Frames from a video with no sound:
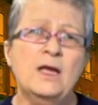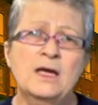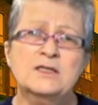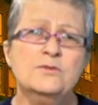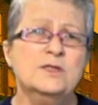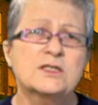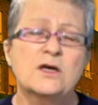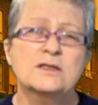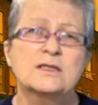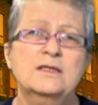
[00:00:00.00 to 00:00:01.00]
as a
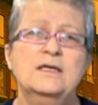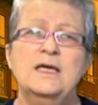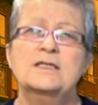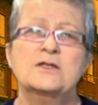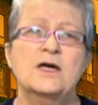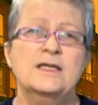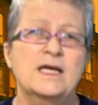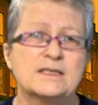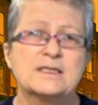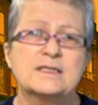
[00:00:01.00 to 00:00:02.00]
result. It's not
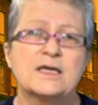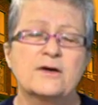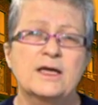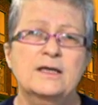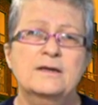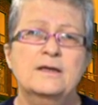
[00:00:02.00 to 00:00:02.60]
necessary.